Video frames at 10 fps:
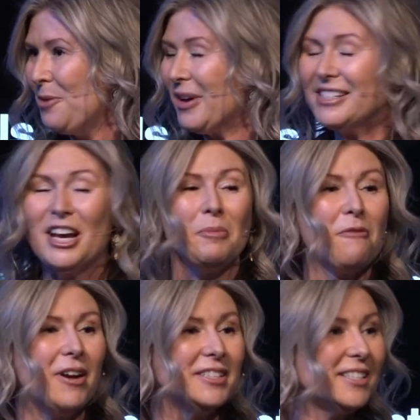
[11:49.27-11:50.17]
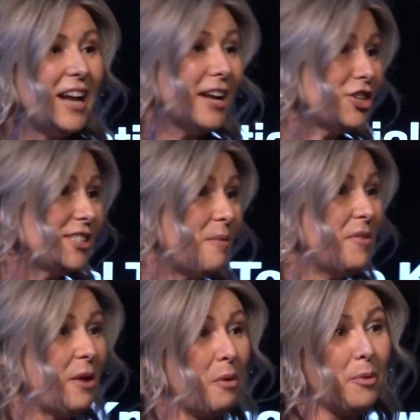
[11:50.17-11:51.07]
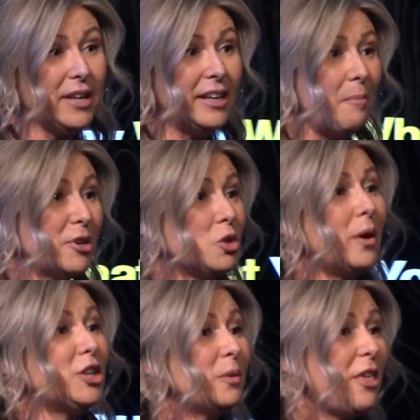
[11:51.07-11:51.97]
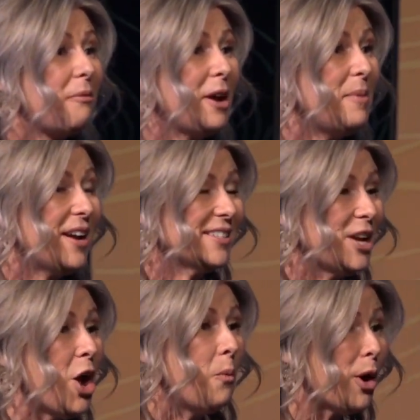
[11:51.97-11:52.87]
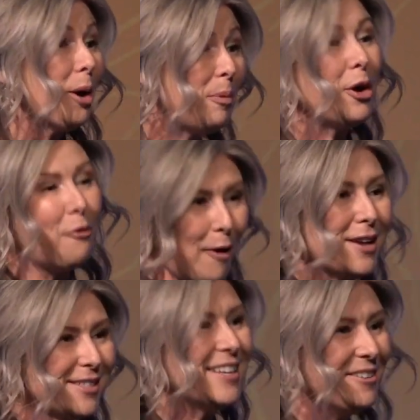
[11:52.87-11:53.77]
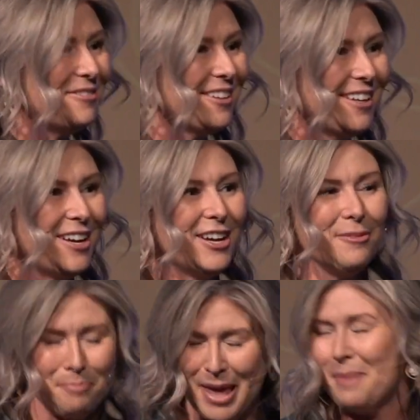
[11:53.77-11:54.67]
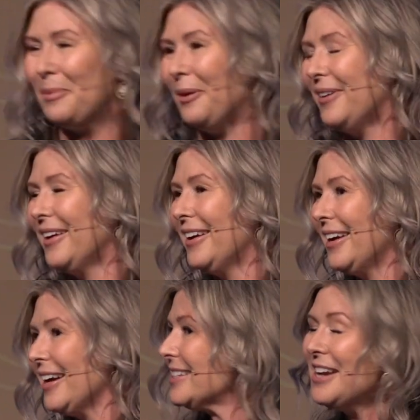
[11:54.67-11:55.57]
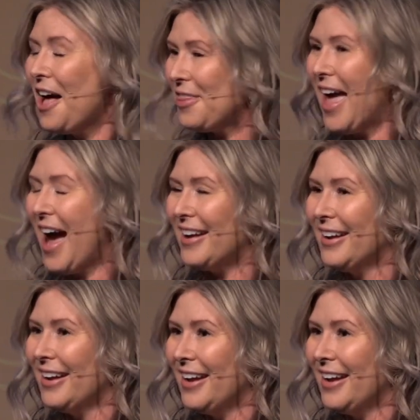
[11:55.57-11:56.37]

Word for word: Because hear me, friends, it's not just something that we're bringing up in 2023 because we're a progressive people. It's not that.